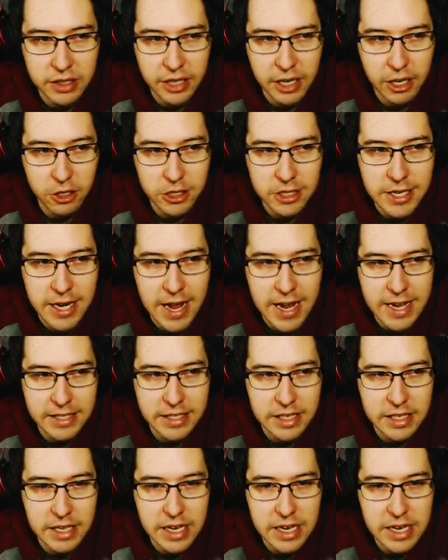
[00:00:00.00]
there. Nice
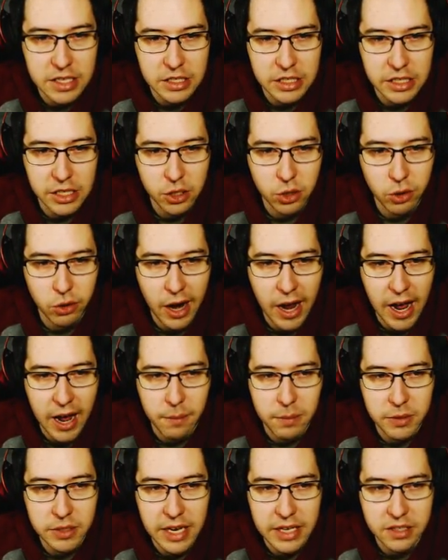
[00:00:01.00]
and easy to
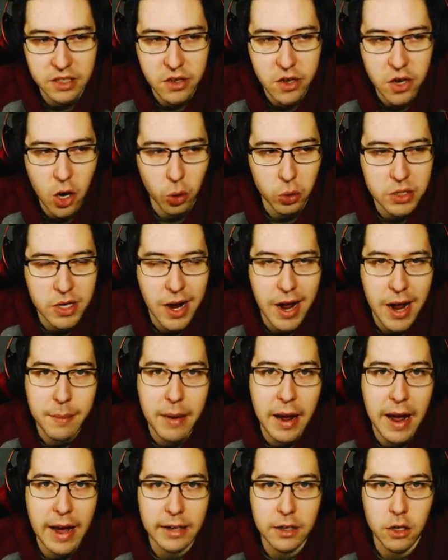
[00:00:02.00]
grab, takes no time at